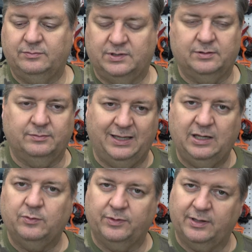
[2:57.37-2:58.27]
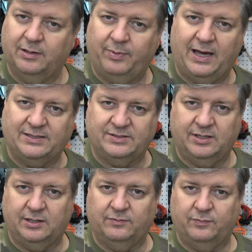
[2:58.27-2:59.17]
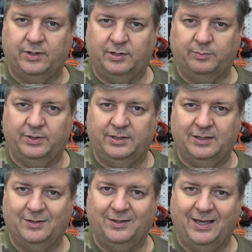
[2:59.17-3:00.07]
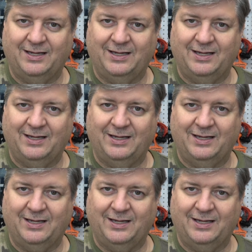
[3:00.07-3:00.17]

to equal the capacity of what you're building on the